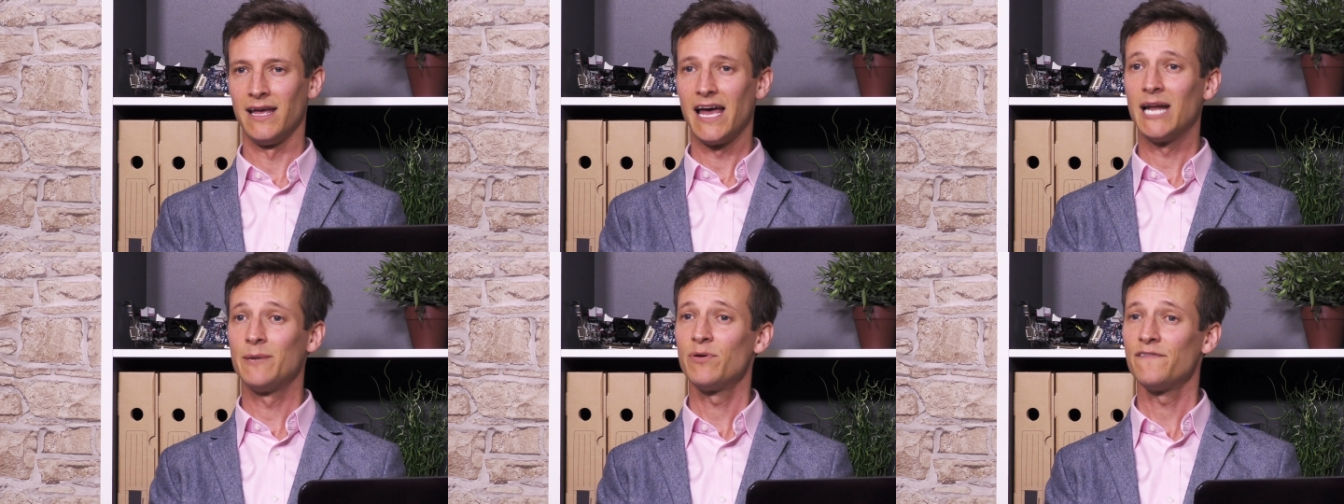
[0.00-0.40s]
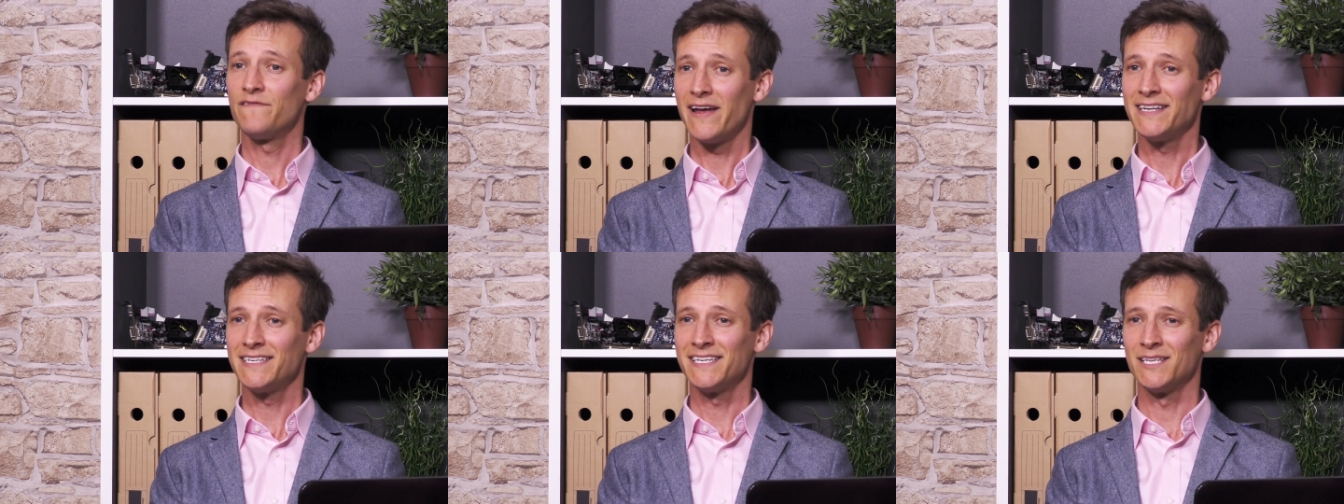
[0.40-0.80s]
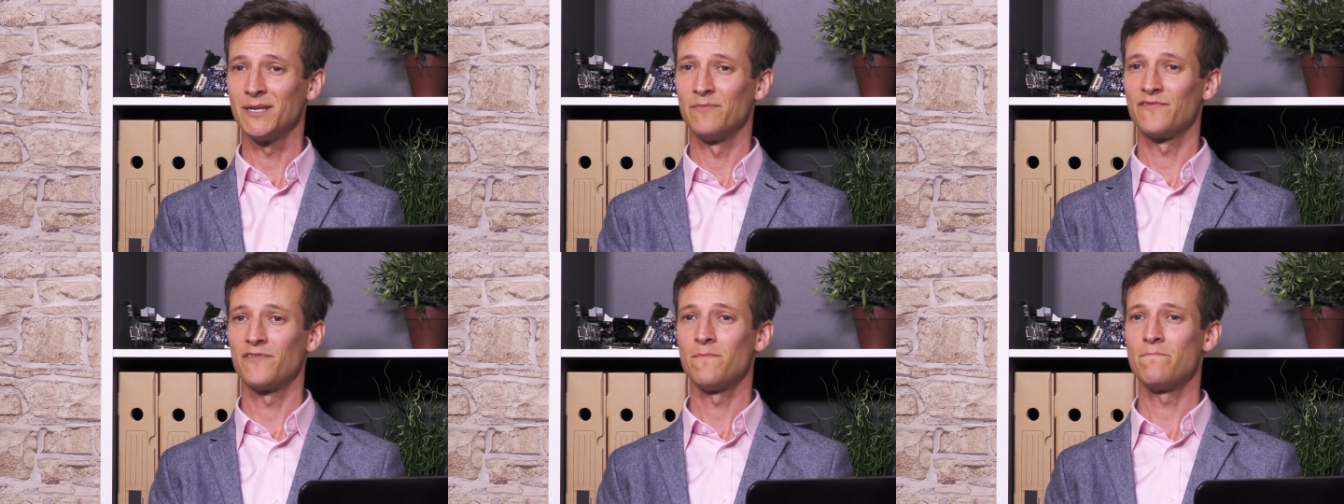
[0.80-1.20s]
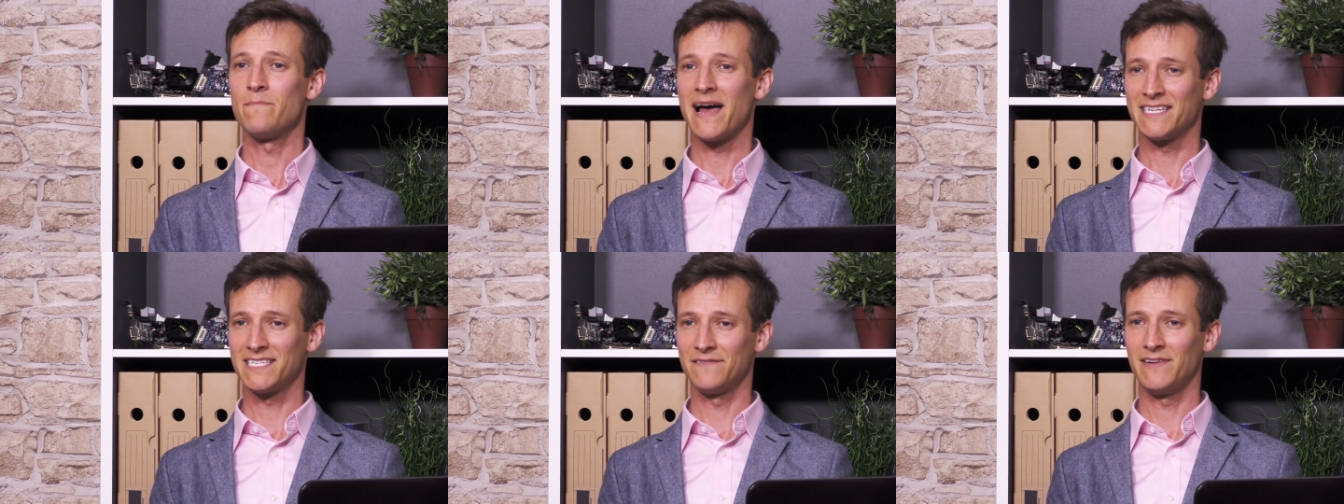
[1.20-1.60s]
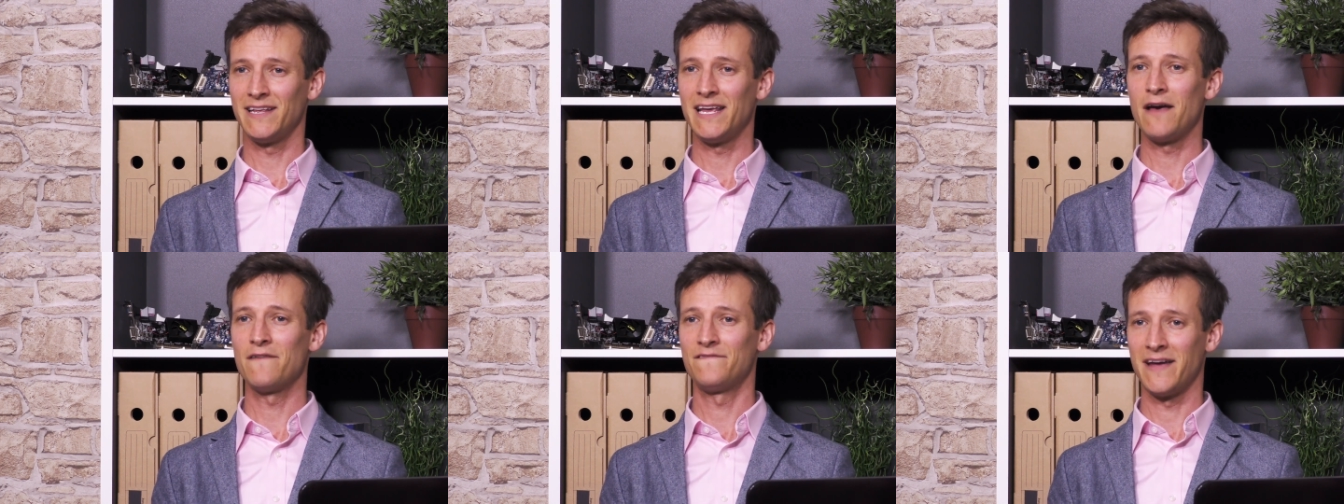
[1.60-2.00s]
and preventing them from
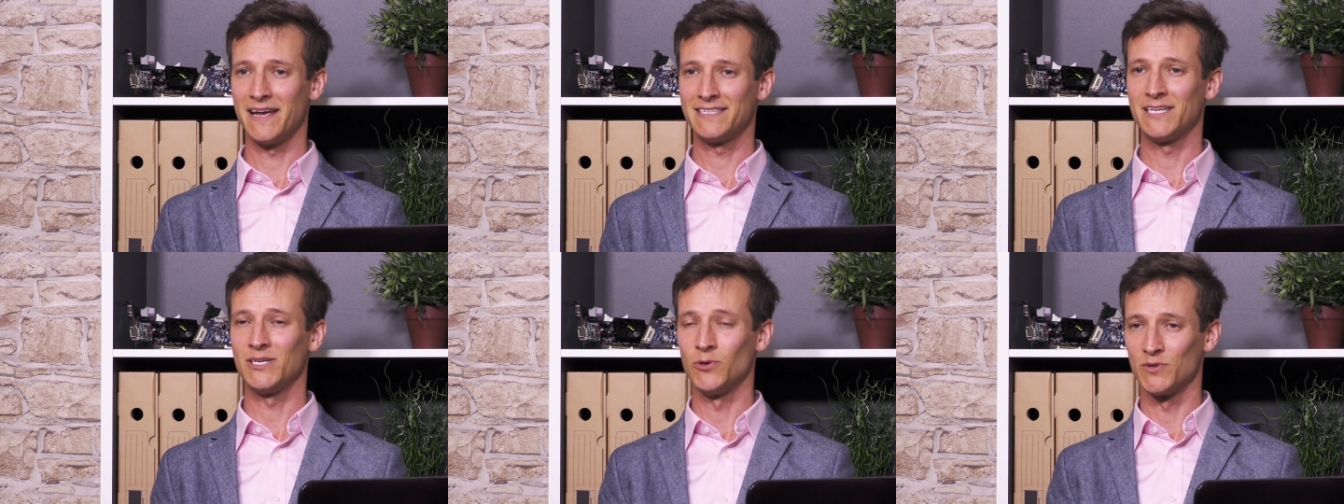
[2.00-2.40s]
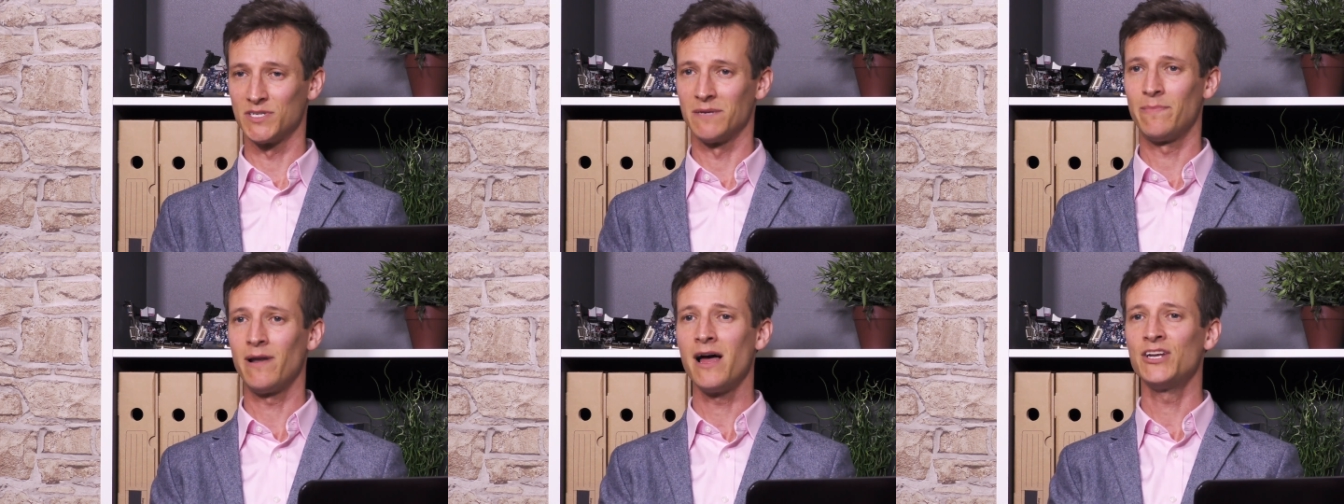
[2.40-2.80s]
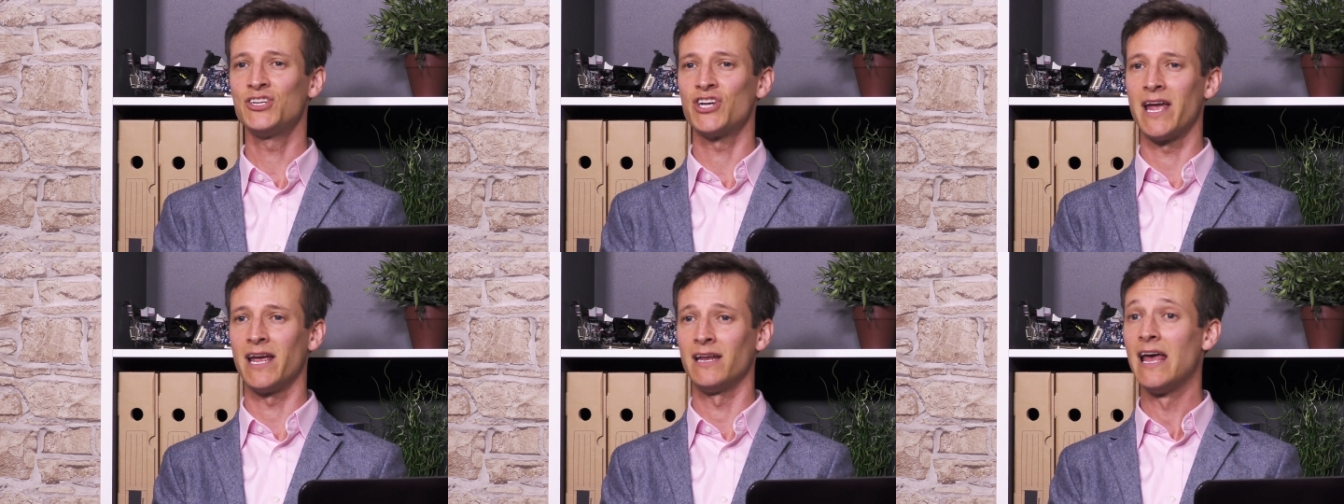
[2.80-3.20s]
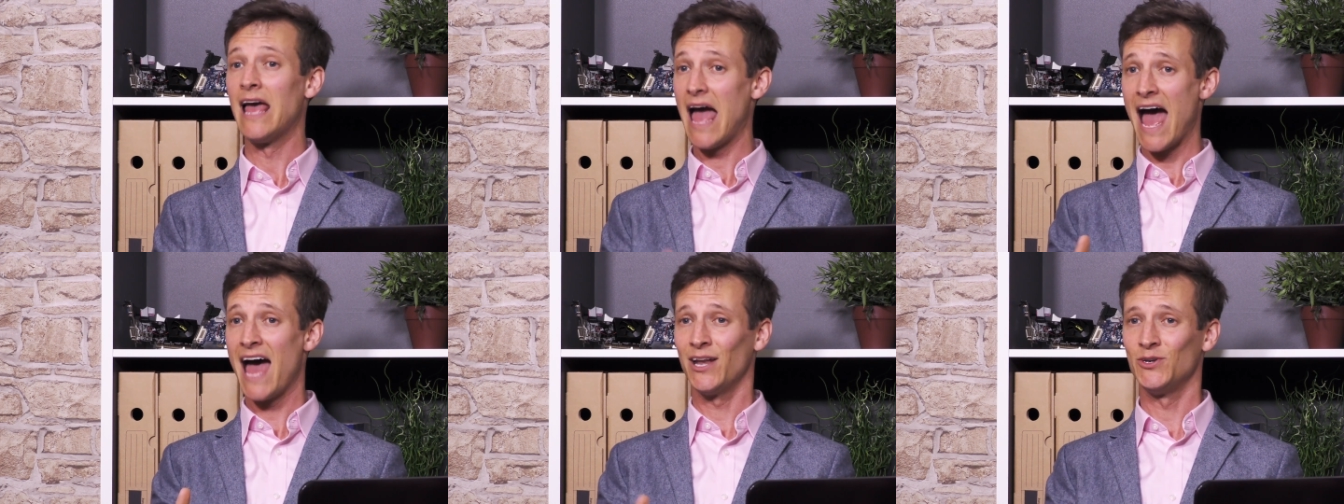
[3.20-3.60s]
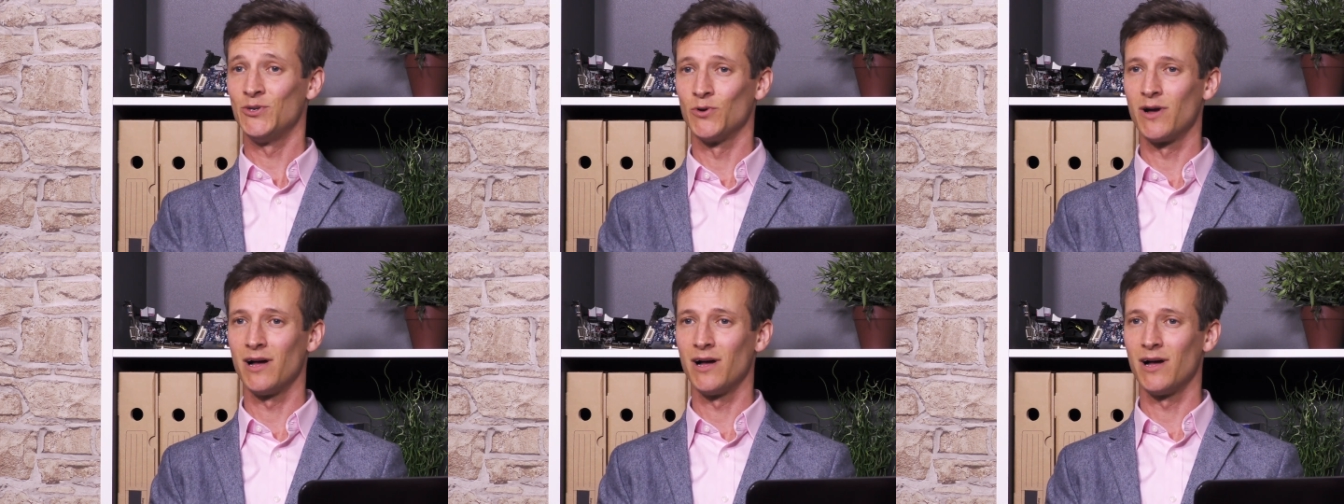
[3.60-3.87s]
massively affecting your supply chain and your